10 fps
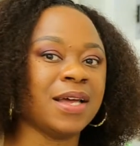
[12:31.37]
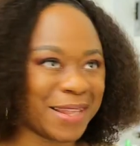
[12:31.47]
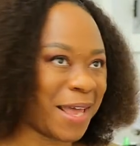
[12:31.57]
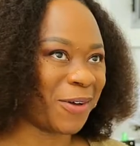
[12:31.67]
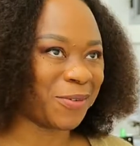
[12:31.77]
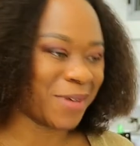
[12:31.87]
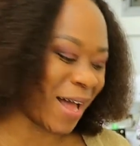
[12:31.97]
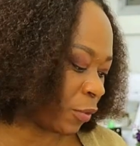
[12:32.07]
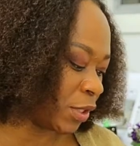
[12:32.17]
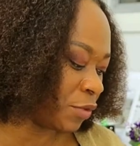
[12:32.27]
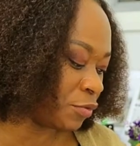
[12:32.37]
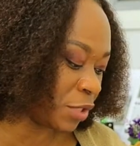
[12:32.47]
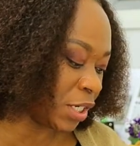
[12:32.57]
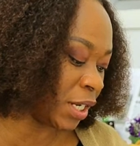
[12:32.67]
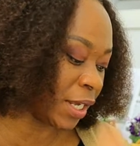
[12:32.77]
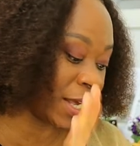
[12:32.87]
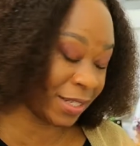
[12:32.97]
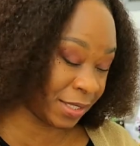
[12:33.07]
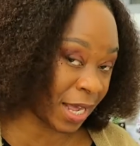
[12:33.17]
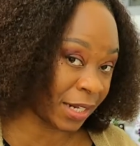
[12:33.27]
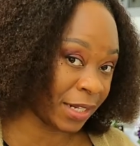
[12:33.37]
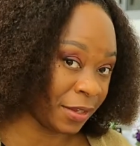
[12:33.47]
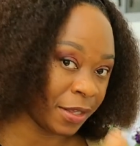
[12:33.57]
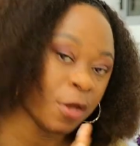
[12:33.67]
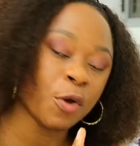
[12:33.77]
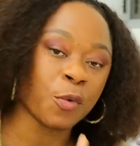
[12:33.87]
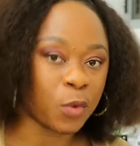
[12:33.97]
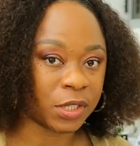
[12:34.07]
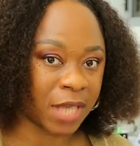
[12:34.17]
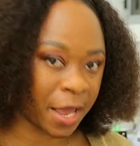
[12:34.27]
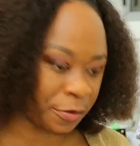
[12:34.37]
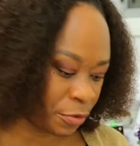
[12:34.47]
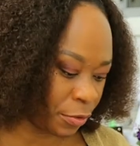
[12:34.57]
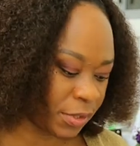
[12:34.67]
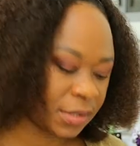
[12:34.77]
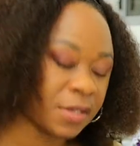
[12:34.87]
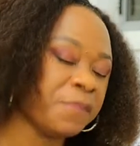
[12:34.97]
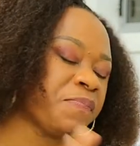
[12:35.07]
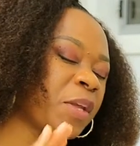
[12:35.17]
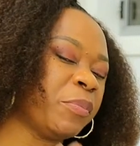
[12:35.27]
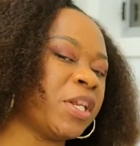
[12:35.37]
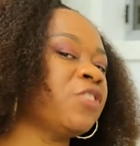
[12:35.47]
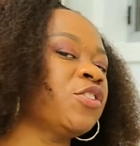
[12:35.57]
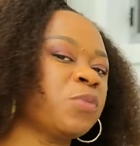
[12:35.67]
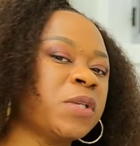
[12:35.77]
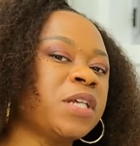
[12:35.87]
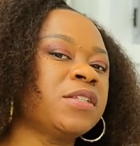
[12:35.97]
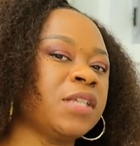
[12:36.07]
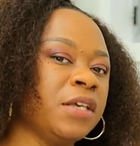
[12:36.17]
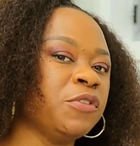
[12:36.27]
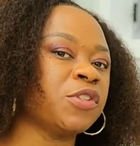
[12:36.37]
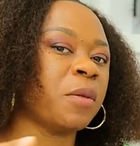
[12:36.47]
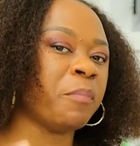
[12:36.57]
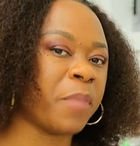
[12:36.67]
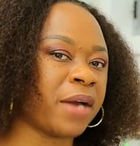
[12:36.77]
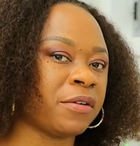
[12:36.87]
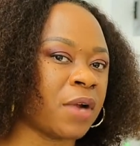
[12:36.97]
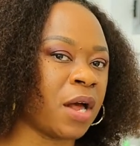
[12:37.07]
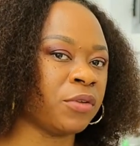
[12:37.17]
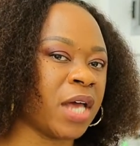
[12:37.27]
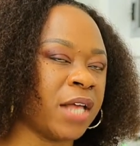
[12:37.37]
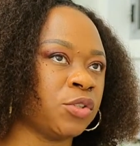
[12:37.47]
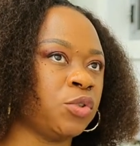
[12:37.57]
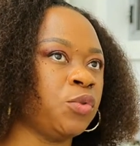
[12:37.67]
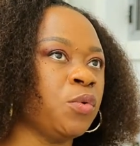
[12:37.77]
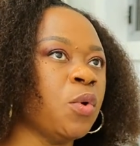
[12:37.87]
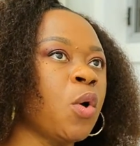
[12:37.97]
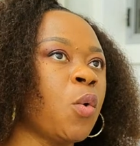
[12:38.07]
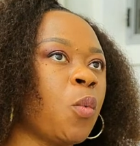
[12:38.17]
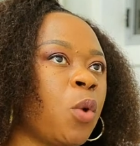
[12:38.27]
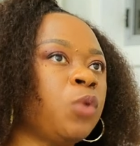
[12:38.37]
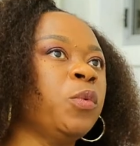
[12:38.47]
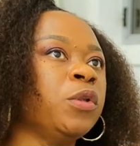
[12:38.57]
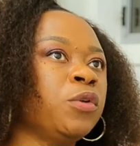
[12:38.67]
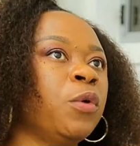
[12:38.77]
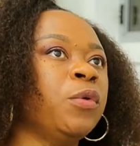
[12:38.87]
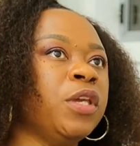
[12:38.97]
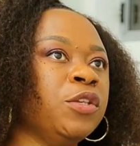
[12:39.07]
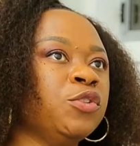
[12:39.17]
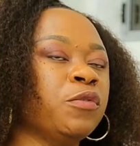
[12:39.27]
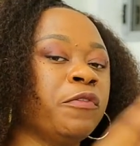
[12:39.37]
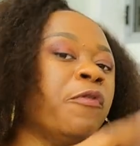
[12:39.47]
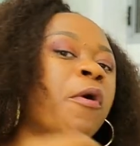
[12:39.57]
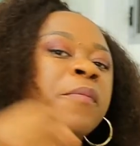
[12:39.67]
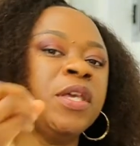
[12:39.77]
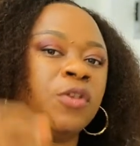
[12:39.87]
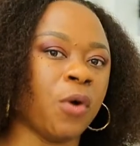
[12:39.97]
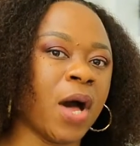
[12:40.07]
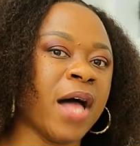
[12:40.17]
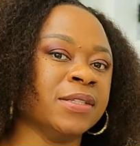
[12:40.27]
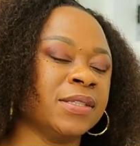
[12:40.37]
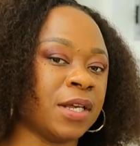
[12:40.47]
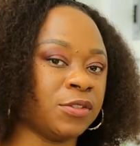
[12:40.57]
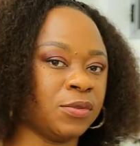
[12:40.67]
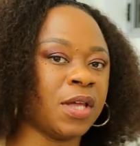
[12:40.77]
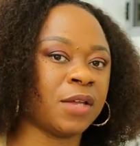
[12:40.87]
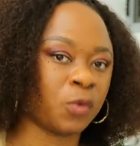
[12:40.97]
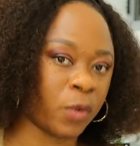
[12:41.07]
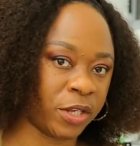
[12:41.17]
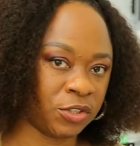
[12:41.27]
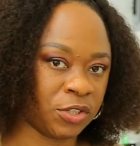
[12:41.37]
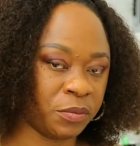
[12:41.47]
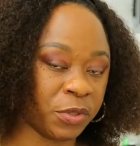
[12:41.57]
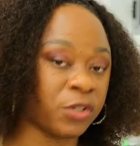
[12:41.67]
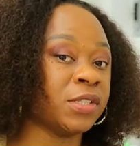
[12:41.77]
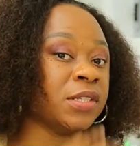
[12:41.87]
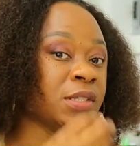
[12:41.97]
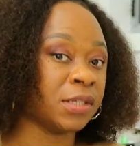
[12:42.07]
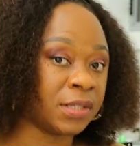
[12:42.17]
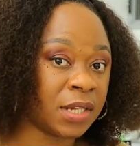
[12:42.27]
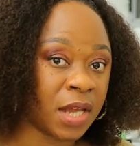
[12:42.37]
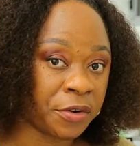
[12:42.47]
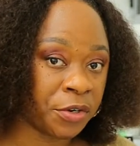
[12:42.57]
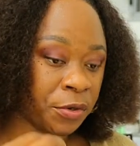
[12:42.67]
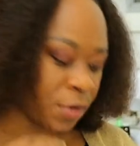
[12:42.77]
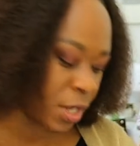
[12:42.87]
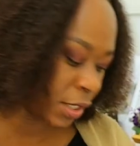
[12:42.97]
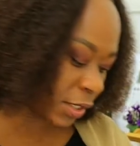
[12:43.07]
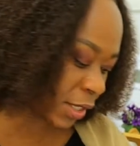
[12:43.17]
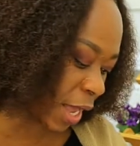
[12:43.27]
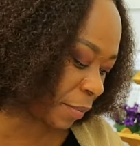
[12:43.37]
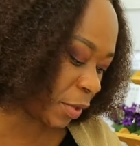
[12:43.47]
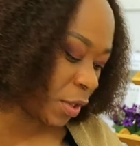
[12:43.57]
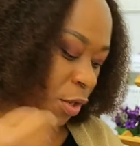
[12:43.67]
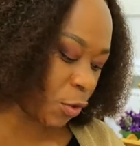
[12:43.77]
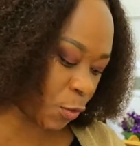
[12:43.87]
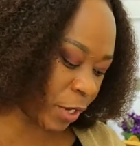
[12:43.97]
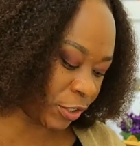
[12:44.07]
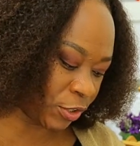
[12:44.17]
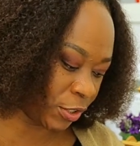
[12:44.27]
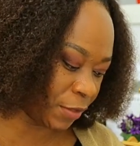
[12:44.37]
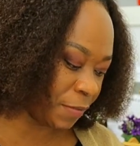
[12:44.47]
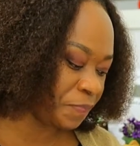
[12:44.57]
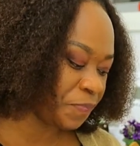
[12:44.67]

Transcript: Now, I wasn't reading exactly what I wrote. But I just wanted to give you some background as to what will go into forming your answer to that question because it's a scenario type question.